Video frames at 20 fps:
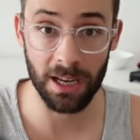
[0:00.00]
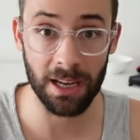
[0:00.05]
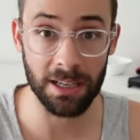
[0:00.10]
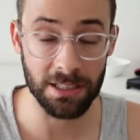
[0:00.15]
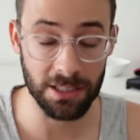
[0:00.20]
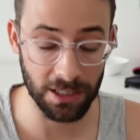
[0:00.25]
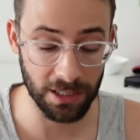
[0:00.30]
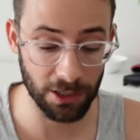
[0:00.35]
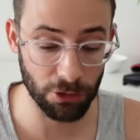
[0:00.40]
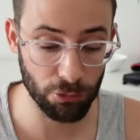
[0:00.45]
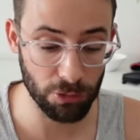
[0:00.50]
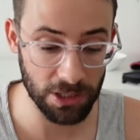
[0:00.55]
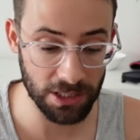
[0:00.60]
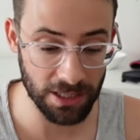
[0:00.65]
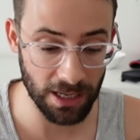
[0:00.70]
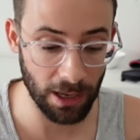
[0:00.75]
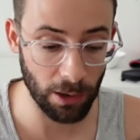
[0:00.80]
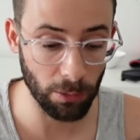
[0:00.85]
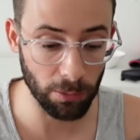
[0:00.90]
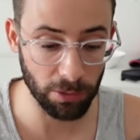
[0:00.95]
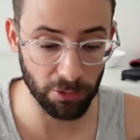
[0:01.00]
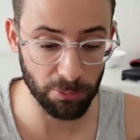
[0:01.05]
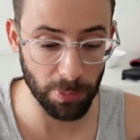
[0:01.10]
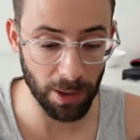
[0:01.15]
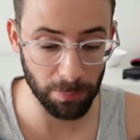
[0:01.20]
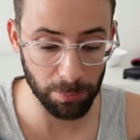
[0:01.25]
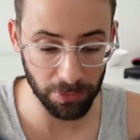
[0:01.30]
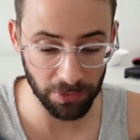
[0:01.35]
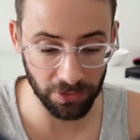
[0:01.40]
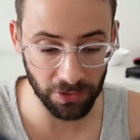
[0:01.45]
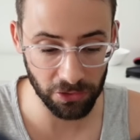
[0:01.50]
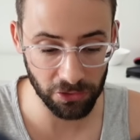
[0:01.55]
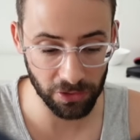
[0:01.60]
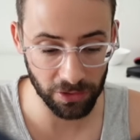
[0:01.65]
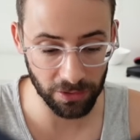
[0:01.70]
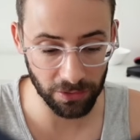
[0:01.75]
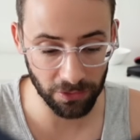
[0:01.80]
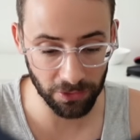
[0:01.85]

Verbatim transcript: and to increase the health of my position.